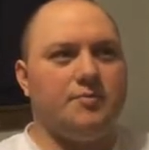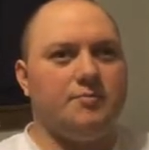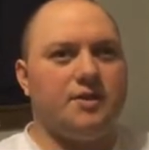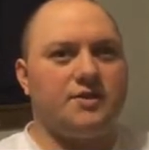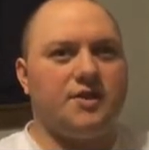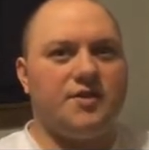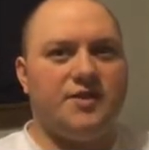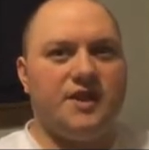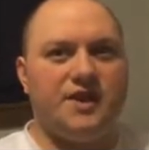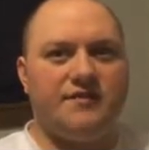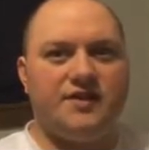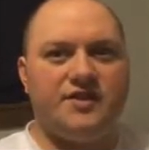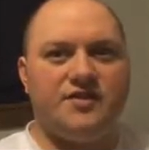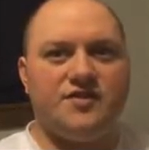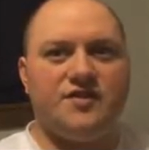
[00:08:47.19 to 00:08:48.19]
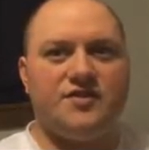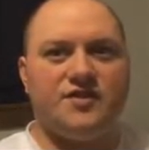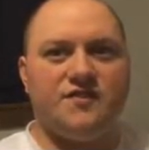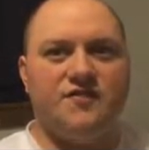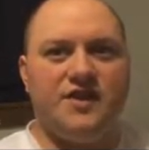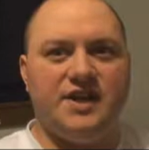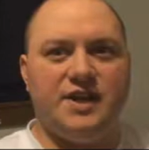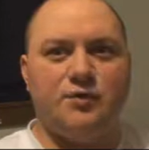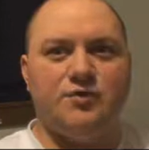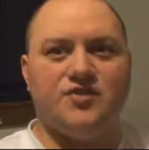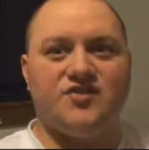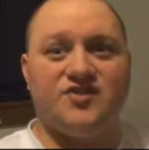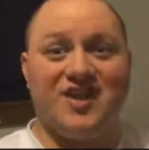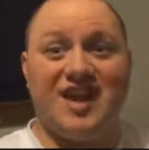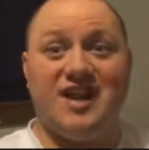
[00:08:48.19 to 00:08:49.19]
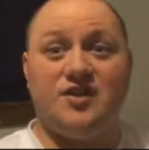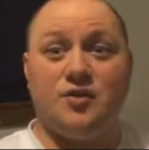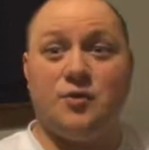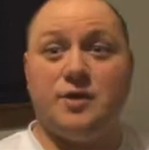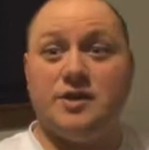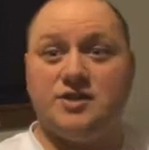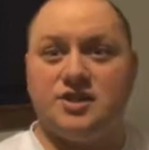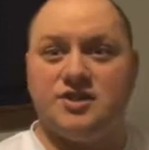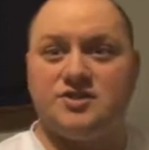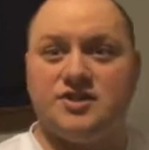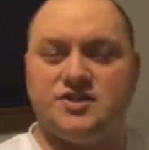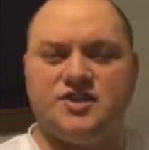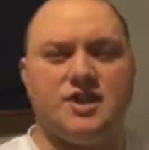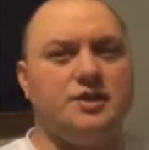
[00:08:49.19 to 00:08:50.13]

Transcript: but the thing of it is that the video does not do it justice.